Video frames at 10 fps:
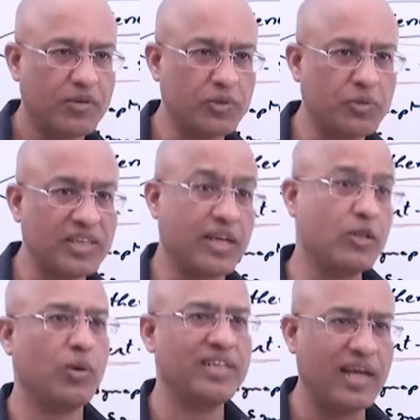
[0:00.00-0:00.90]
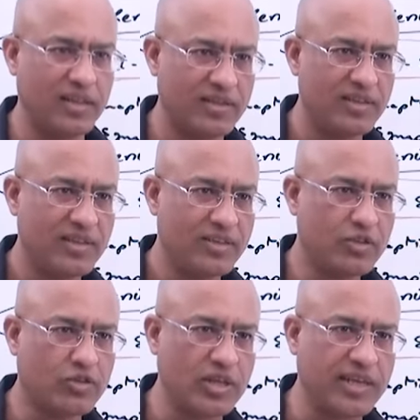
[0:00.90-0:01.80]
which was otherwise healthy,
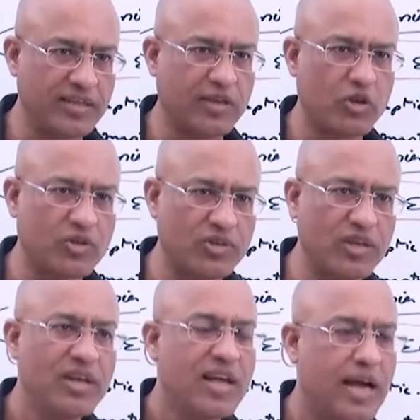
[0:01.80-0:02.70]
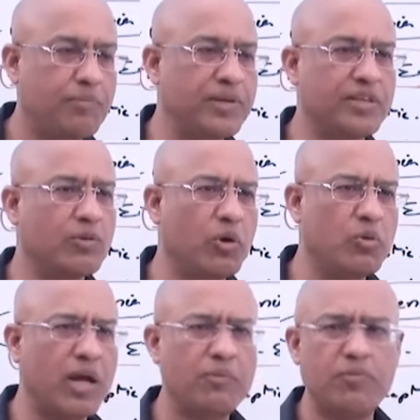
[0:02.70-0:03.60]
just taking the toxin, and patient will
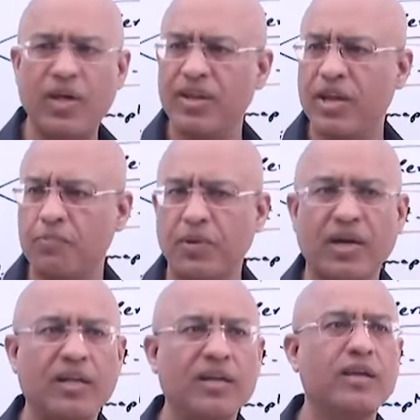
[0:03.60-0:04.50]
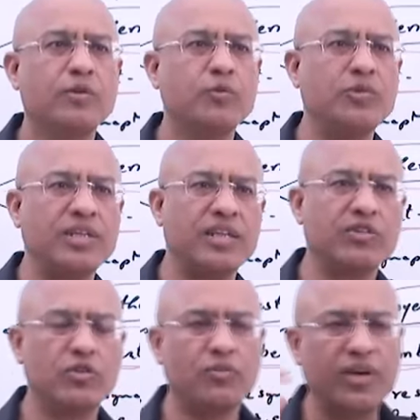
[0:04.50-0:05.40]
develop very rapidly
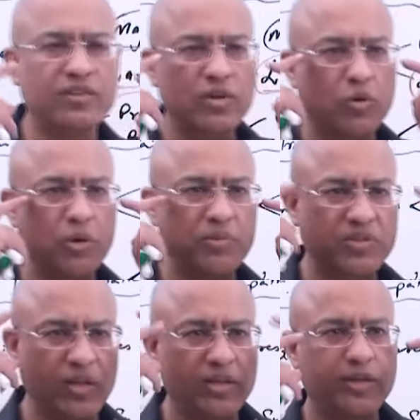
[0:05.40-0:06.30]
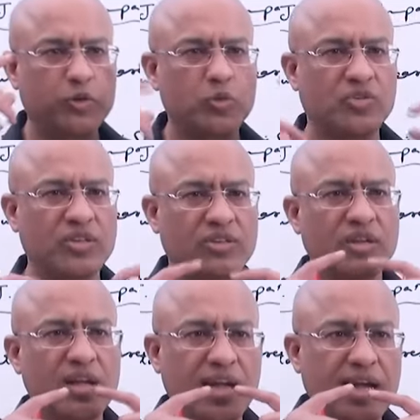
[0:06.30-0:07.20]
weakness of extraocular muscles and
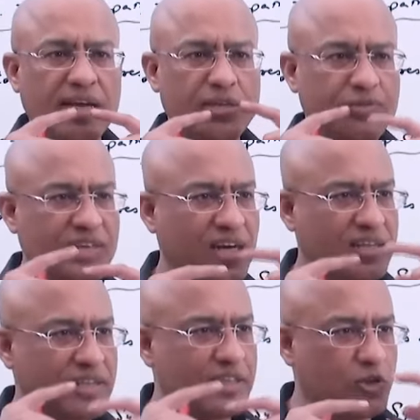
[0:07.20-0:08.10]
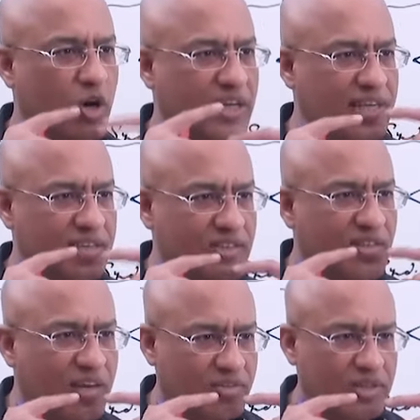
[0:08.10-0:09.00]
ptosis and difficulty in talking,
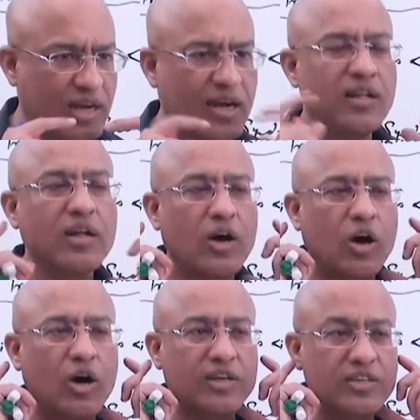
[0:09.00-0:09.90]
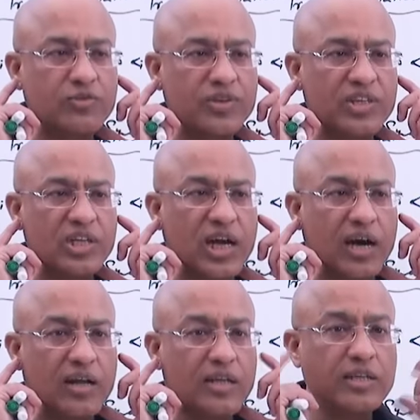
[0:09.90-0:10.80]
dysarthria or
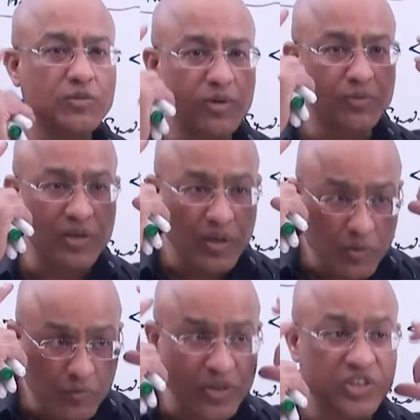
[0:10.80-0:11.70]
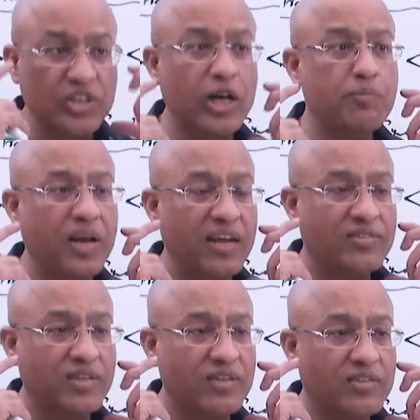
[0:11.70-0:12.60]
dysphagia, even facial
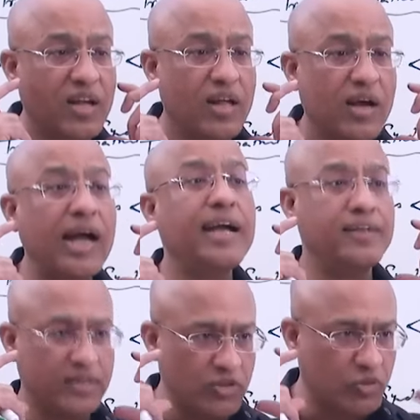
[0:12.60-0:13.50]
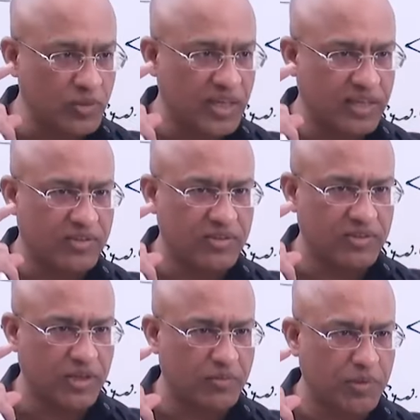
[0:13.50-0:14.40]
paralysis, and in severe
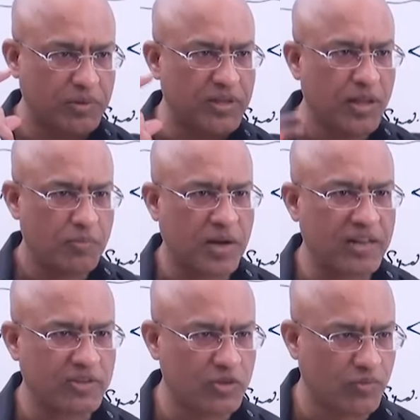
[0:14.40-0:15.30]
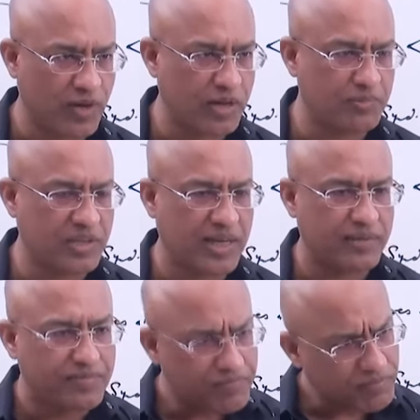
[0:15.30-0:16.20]
cases there may be paralysis of limbs
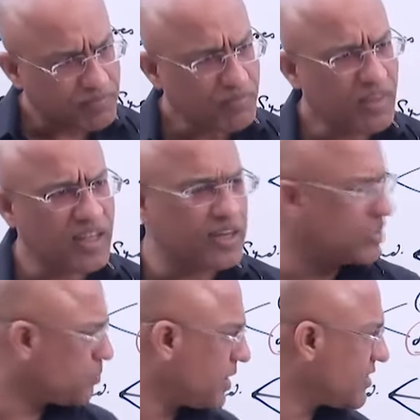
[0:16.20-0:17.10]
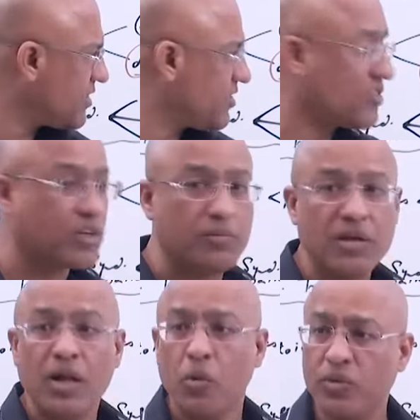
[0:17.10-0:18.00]
and respiratory system
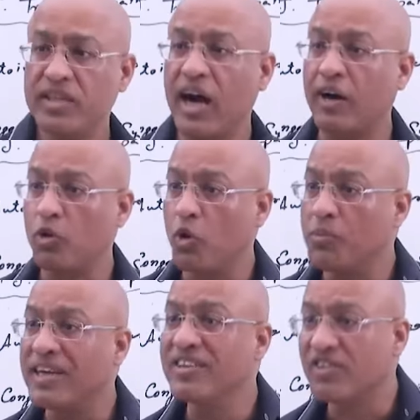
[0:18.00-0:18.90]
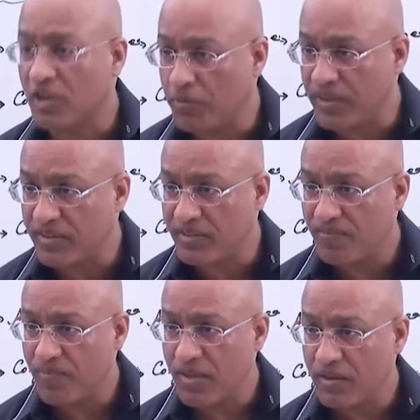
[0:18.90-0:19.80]
with autonomic disturbance,
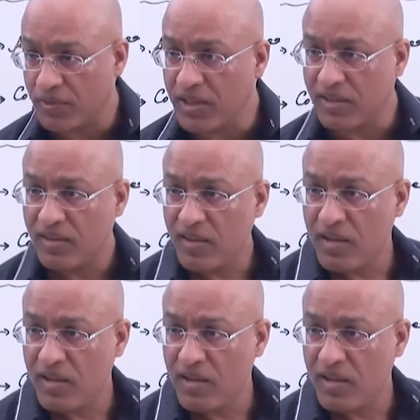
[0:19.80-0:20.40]
right?